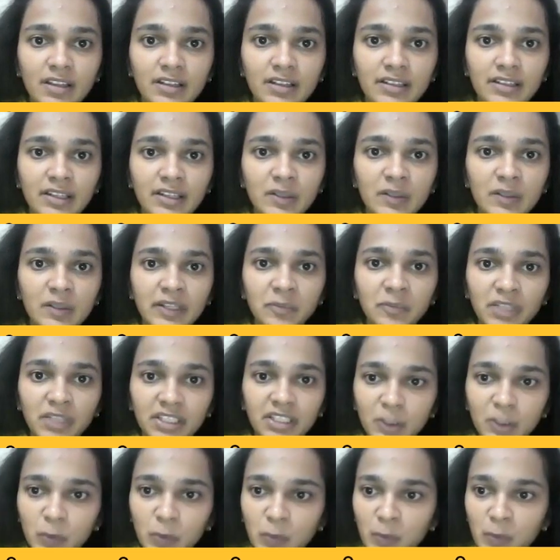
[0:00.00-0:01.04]
Now let me
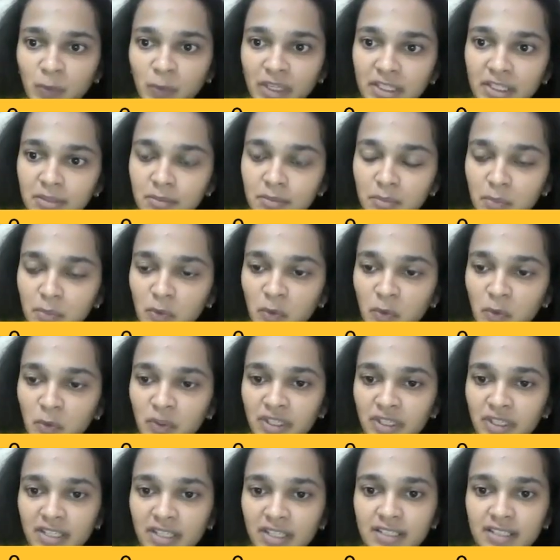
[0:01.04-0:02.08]
take one more
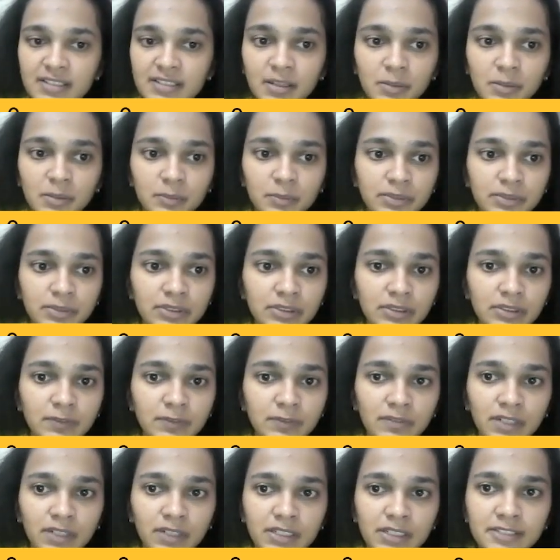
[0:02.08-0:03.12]
example,
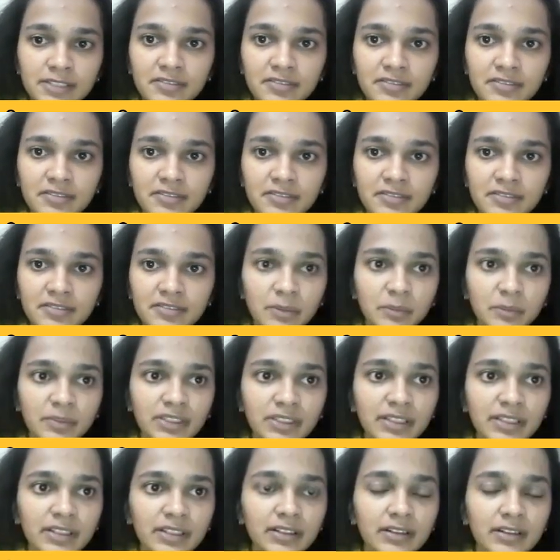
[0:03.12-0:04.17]
one different
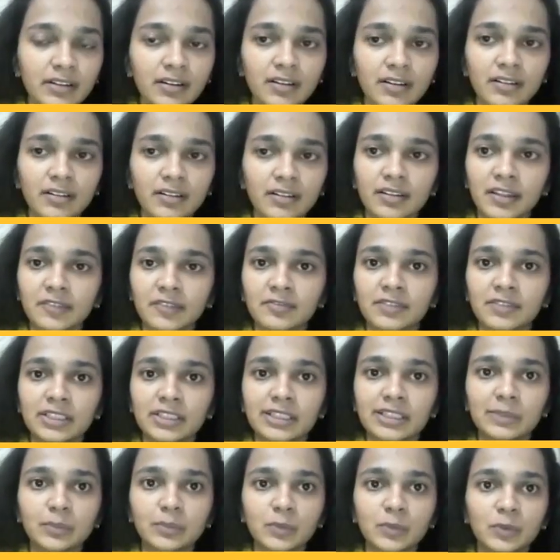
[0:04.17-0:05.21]
example, and then
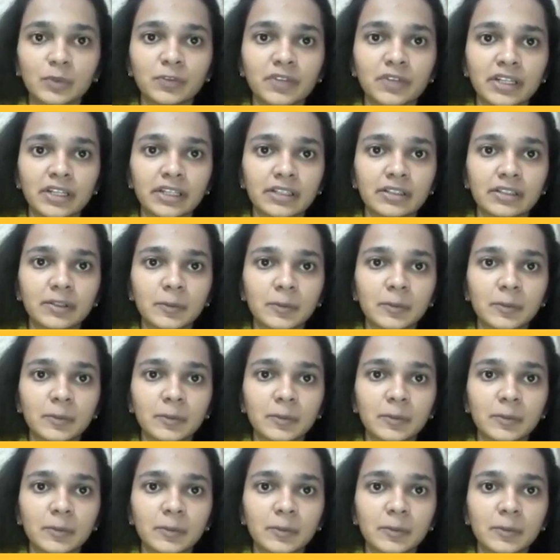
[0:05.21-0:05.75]
we'll move ahead.